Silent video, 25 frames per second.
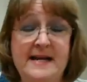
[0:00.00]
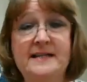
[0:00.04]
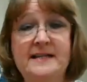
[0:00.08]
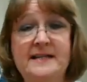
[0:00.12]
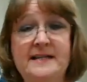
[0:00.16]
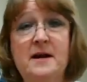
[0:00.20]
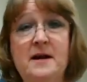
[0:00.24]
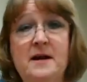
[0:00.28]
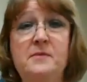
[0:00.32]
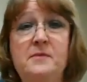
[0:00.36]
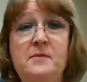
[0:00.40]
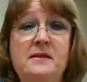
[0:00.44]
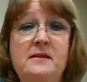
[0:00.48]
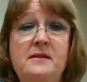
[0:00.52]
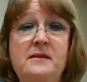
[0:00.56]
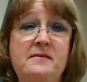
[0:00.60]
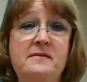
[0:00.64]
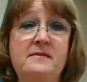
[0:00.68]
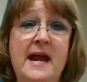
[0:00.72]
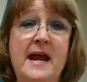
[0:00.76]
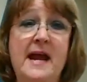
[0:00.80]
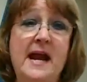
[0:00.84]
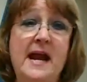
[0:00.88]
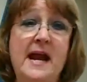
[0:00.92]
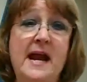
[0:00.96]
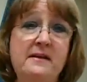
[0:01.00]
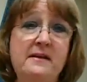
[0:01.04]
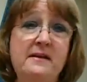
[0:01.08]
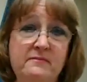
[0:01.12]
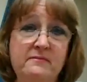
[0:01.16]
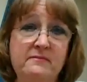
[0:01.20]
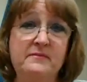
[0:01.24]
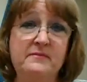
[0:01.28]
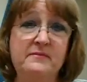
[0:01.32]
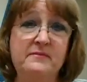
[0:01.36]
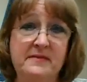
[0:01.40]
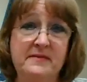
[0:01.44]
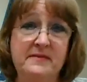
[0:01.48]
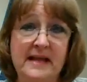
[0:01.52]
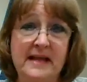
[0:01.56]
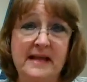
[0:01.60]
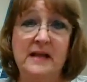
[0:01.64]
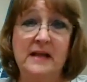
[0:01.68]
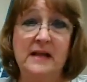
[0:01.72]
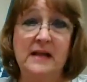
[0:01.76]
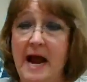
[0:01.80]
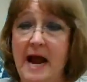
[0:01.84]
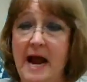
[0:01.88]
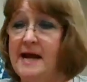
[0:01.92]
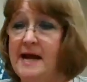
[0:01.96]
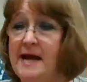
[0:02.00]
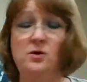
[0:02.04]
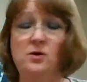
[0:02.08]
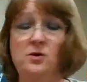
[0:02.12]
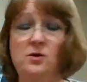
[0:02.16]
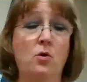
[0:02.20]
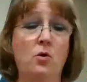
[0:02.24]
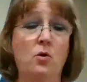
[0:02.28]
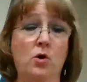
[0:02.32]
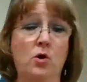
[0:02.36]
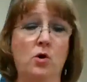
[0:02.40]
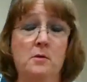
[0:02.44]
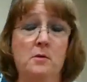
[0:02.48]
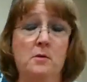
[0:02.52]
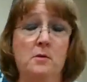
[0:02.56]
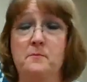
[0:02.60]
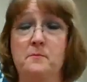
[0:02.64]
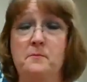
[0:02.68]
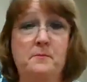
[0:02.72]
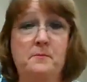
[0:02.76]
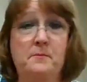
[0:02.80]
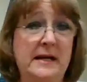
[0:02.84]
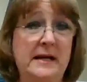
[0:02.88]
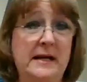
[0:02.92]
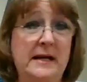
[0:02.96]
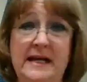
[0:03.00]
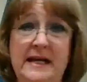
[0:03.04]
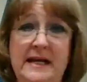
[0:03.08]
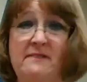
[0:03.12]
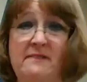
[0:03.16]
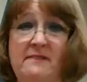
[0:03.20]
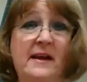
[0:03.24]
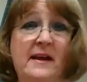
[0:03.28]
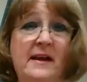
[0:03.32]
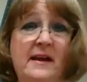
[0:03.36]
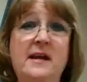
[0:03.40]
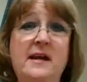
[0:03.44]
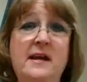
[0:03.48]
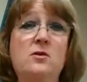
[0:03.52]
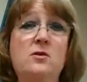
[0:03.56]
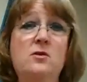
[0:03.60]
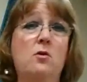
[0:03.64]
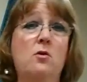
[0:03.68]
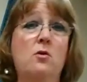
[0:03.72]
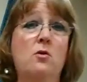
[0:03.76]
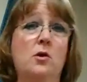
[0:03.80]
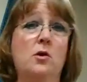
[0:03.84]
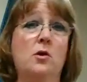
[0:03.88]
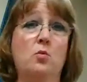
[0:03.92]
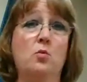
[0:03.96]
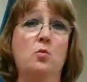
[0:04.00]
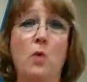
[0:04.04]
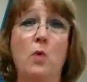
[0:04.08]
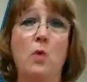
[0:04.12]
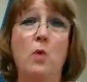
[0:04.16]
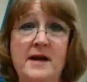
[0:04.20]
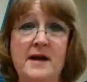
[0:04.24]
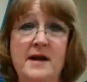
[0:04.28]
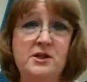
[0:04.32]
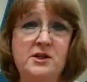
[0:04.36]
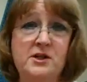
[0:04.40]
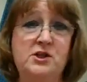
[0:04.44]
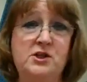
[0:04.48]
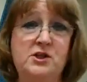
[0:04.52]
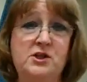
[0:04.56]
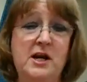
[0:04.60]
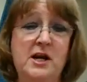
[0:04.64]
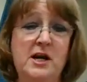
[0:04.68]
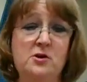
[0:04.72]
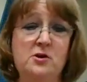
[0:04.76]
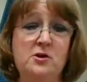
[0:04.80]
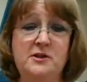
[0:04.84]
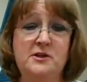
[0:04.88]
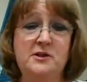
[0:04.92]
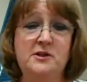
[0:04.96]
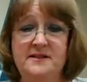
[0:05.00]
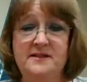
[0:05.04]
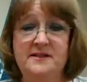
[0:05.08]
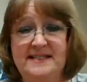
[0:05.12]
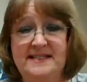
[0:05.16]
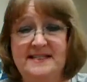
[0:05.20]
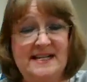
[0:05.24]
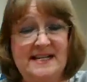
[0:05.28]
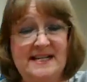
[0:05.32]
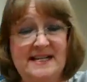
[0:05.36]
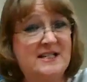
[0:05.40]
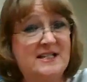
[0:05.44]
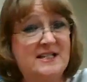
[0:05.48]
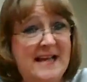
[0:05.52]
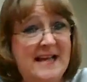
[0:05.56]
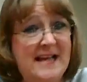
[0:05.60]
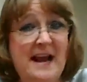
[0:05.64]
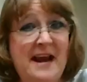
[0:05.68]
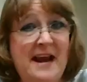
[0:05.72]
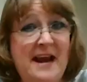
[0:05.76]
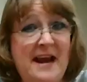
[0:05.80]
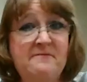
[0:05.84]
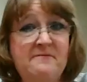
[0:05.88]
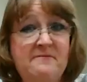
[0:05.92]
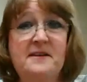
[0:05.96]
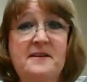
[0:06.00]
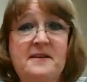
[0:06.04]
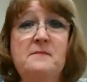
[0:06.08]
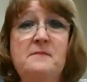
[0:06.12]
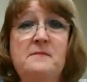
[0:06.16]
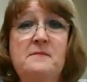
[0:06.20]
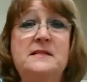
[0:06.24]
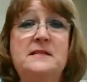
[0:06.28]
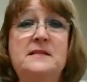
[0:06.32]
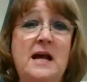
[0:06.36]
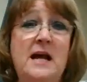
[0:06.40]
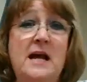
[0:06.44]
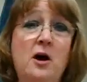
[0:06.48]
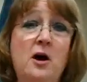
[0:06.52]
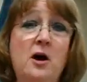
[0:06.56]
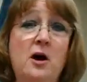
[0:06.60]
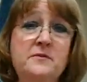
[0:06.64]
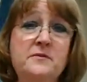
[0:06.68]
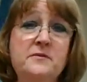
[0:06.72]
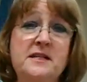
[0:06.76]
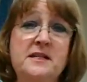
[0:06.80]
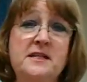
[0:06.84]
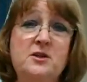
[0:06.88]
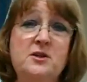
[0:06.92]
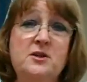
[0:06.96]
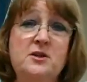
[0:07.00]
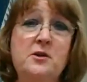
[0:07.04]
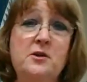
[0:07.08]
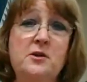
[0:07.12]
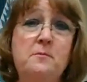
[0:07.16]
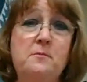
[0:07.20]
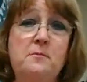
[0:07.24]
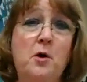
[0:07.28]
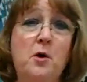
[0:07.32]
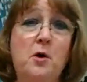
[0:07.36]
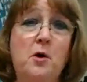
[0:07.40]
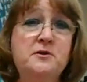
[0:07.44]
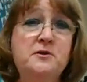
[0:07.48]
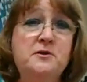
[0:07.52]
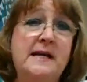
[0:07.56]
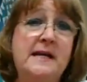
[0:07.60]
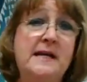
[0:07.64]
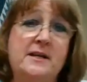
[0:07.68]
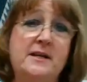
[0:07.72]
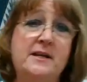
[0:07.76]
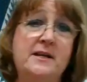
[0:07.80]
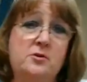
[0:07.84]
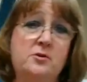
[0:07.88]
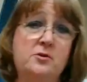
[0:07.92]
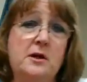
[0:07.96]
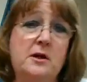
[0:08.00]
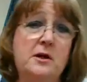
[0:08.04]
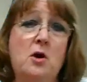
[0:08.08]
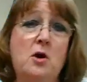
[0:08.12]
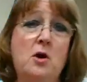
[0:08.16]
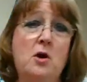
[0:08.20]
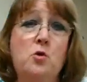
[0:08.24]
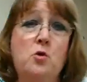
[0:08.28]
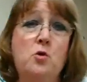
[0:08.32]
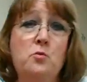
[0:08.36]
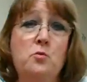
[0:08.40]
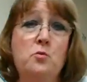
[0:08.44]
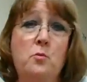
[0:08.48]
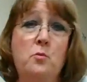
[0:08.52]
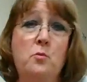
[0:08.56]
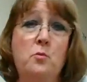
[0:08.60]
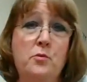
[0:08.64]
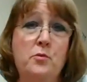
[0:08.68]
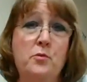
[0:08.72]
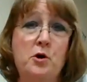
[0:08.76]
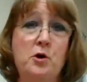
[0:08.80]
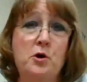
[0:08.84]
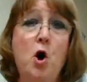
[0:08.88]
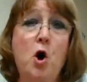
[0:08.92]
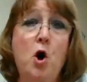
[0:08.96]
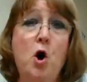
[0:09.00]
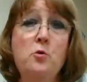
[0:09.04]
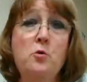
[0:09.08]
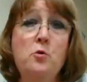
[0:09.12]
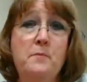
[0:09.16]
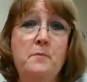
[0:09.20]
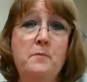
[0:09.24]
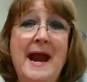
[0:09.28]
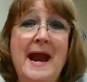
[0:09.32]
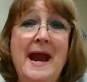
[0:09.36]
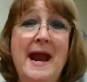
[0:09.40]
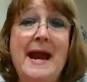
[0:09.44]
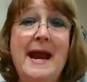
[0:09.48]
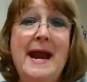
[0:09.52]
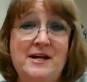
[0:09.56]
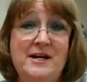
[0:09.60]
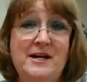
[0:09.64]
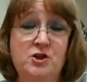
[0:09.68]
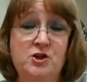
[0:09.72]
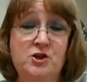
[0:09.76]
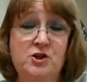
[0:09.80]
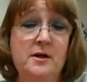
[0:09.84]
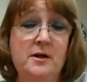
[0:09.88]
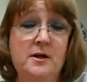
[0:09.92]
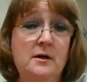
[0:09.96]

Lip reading: something that they like or believe in or want to share to save to themselves, and so they're posting it to their own page.